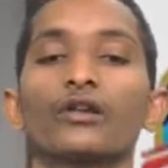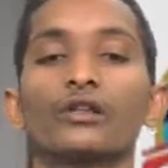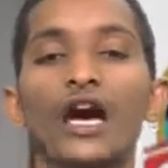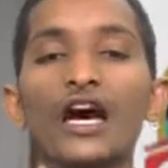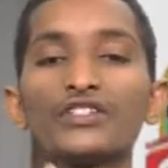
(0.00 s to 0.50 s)

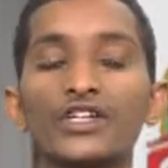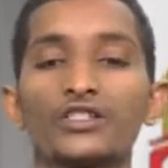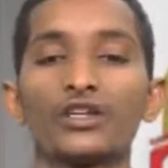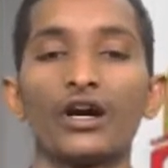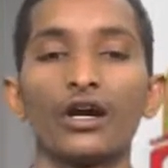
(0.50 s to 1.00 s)

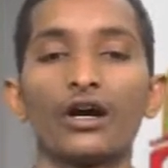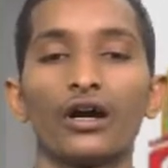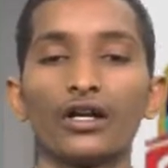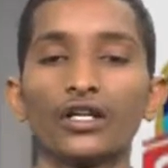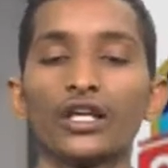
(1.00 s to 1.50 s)
largest
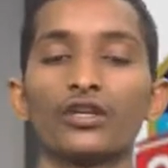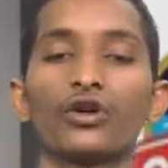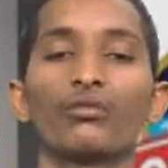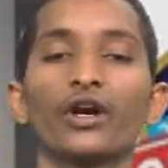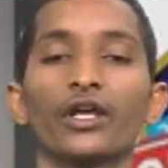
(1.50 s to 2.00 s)
artery in
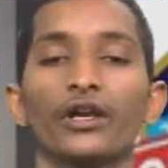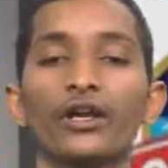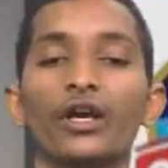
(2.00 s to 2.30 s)
our body.